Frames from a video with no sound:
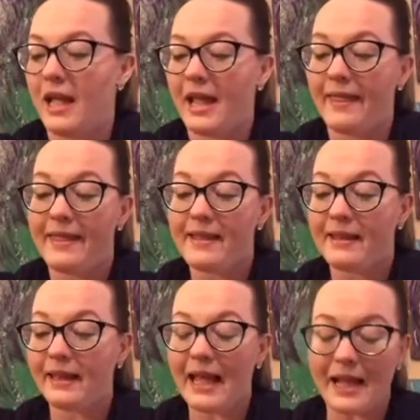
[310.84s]
And then
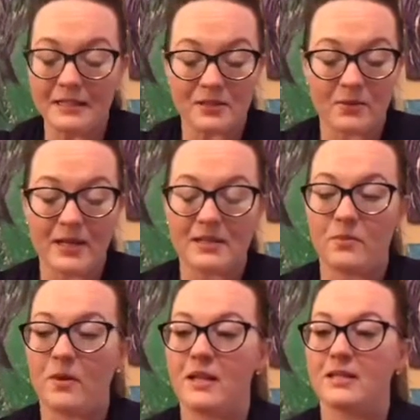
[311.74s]
last week's
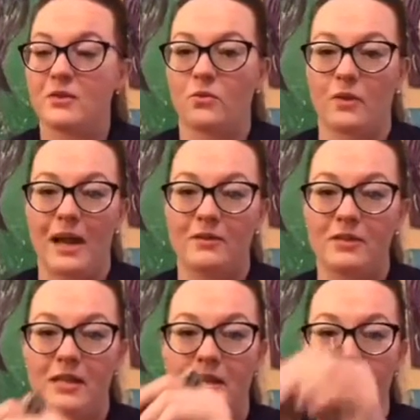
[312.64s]
was
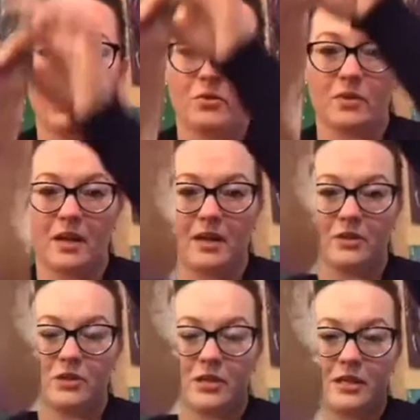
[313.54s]
grounding your
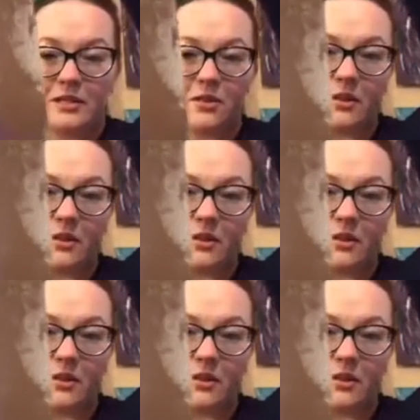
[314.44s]
energy. So